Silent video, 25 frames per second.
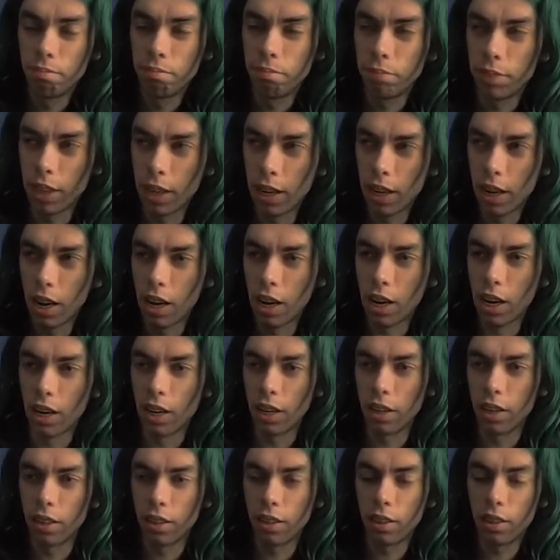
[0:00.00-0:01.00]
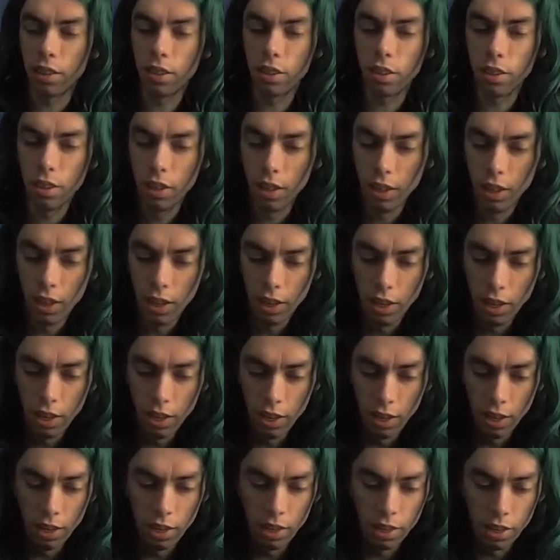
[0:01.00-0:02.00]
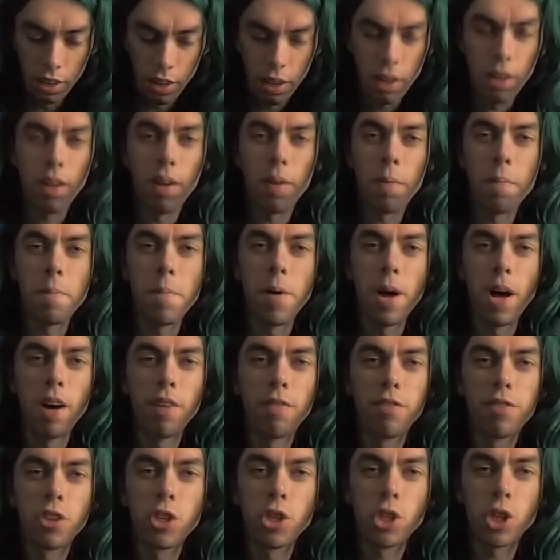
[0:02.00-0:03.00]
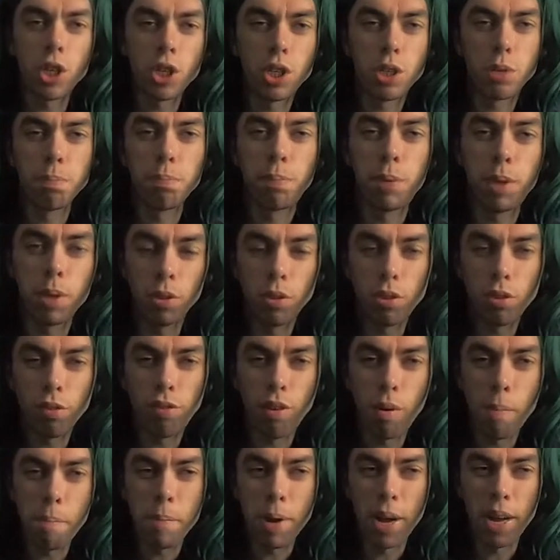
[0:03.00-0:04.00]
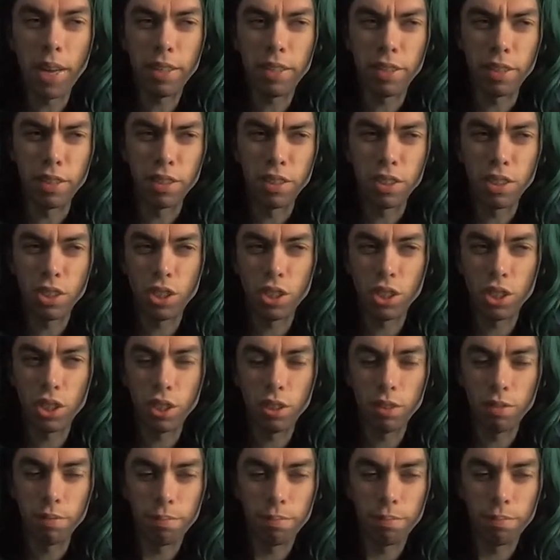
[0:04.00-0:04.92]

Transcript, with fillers: They are um, have such beautiful patterns.